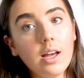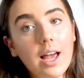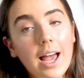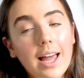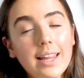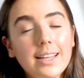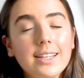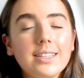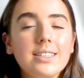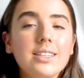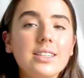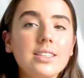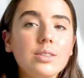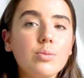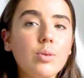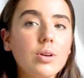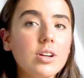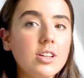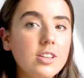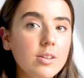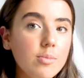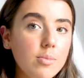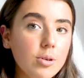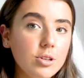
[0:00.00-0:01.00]
And this is
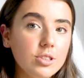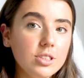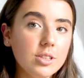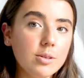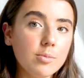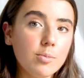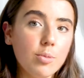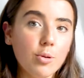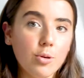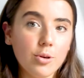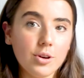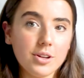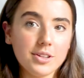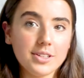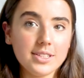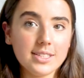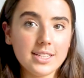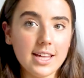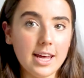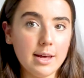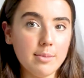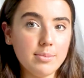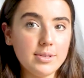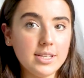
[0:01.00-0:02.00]
one of the most important
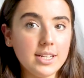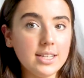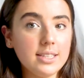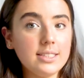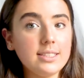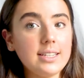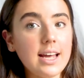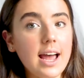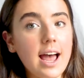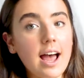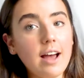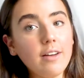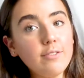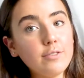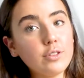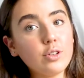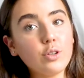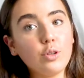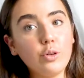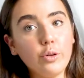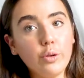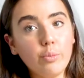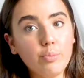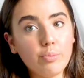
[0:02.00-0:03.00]
steps. It's to have
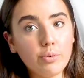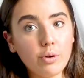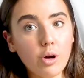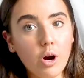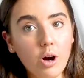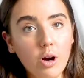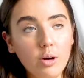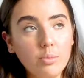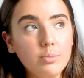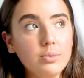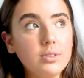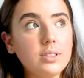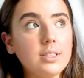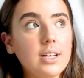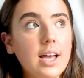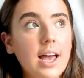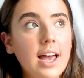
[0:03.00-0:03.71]
good props.